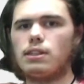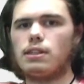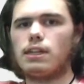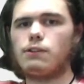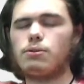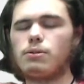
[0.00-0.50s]

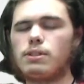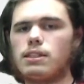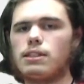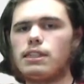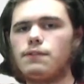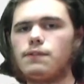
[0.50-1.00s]

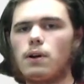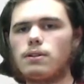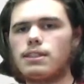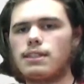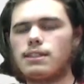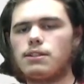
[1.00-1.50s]
Choosing default
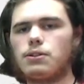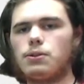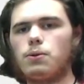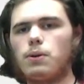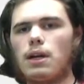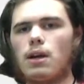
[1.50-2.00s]
sets it
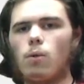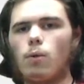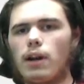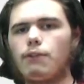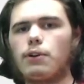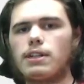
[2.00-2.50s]
to
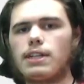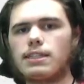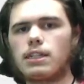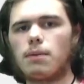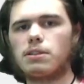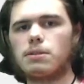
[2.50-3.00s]
whatever your
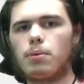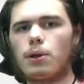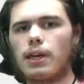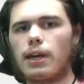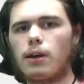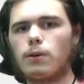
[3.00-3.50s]
desktop is
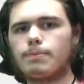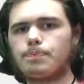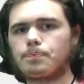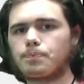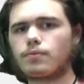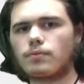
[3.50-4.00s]
putting out.
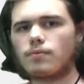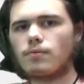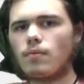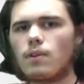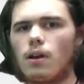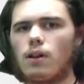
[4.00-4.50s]

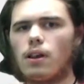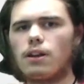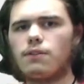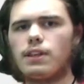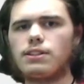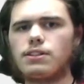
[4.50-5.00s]
A lot
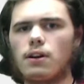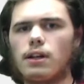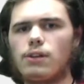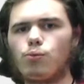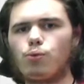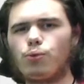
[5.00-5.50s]
of these aren't
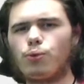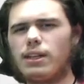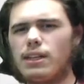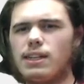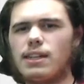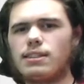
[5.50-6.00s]

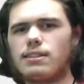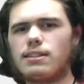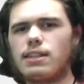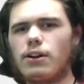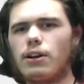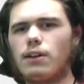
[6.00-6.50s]
really
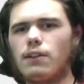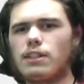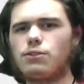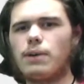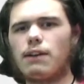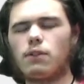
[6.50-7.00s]
necessary unless
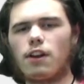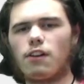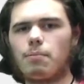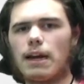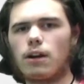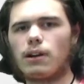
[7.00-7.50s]
you have a lot of
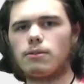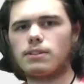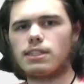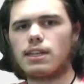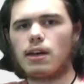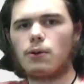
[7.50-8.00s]
background
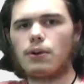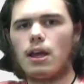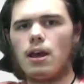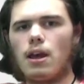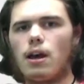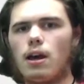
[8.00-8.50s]
sound.
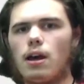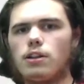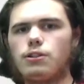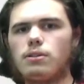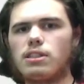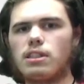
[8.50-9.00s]

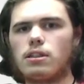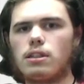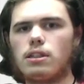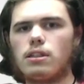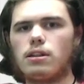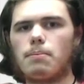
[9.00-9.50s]
Choosing
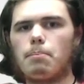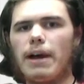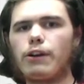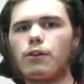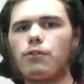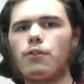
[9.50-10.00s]
the
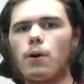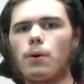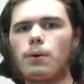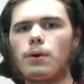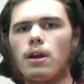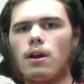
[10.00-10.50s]

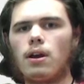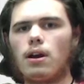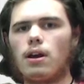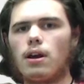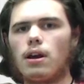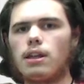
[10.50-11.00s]
microphone,
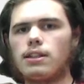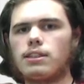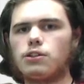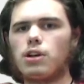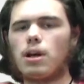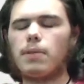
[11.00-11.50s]
that's a
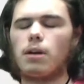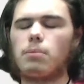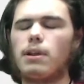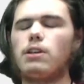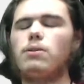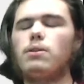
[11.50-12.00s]
drop-down
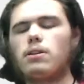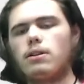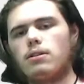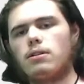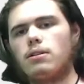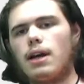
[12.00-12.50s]
menu.
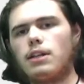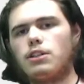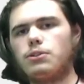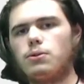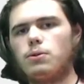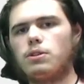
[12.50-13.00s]
I
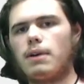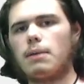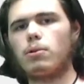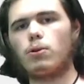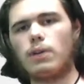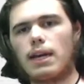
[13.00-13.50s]
choose my
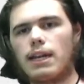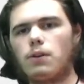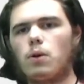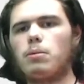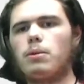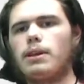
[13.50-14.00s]
Blue Yeti
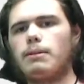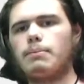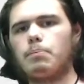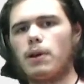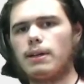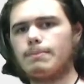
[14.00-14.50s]
normally, but